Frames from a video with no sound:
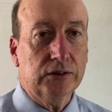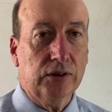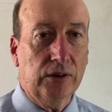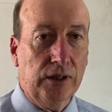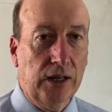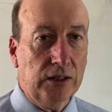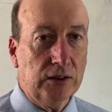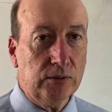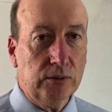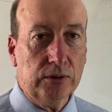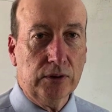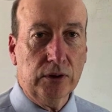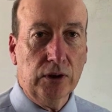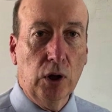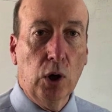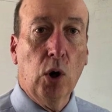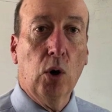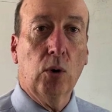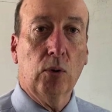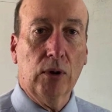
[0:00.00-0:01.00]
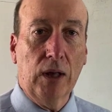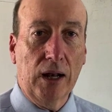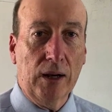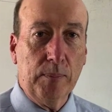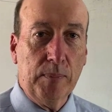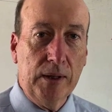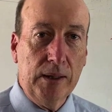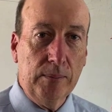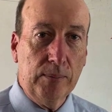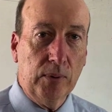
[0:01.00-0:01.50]
So that's, a lot
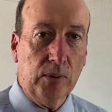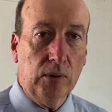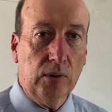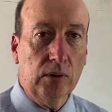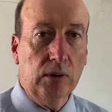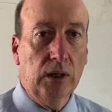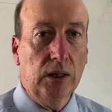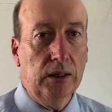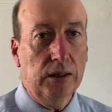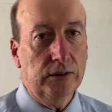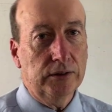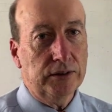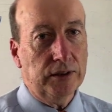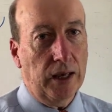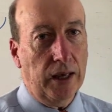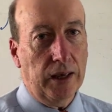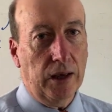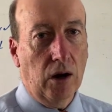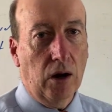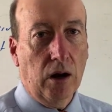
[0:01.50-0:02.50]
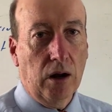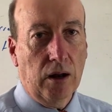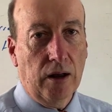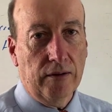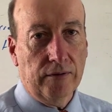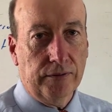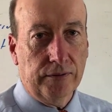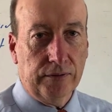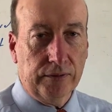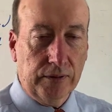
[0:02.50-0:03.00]
of people say, oh,
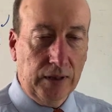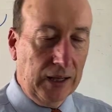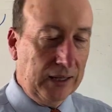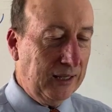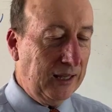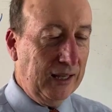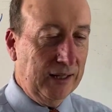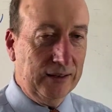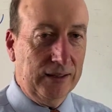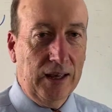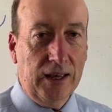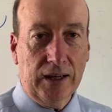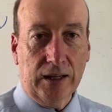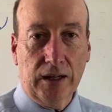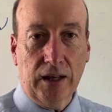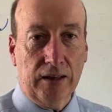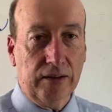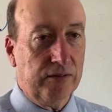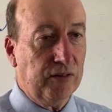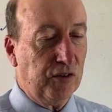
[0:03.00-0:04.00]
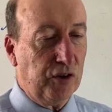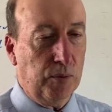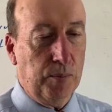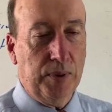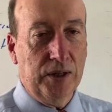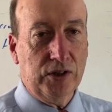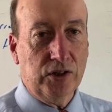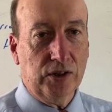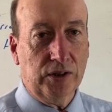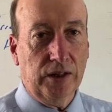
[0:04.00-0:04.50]
I can't take it, I've
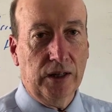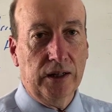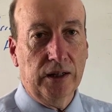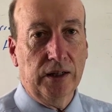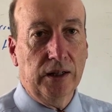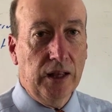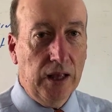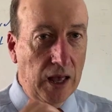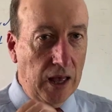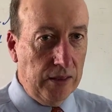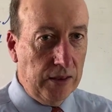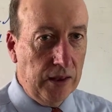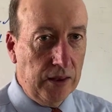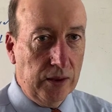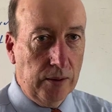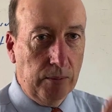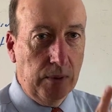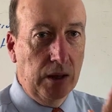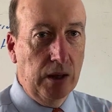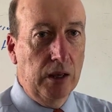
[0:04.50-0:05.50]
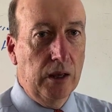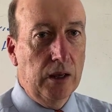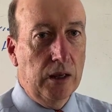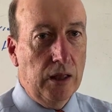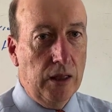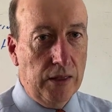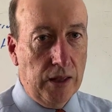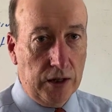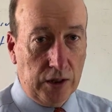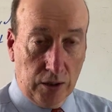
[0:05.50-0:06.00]
capitulated, and then
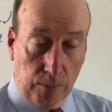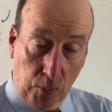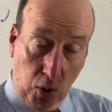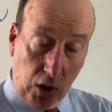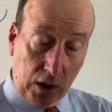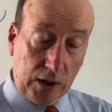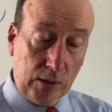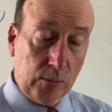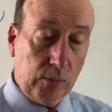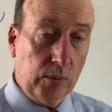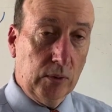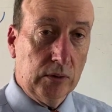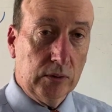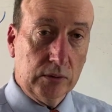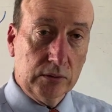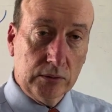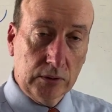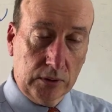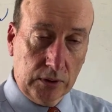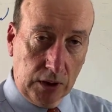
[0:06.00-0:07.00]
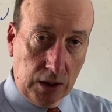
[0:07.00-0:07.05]
the market will,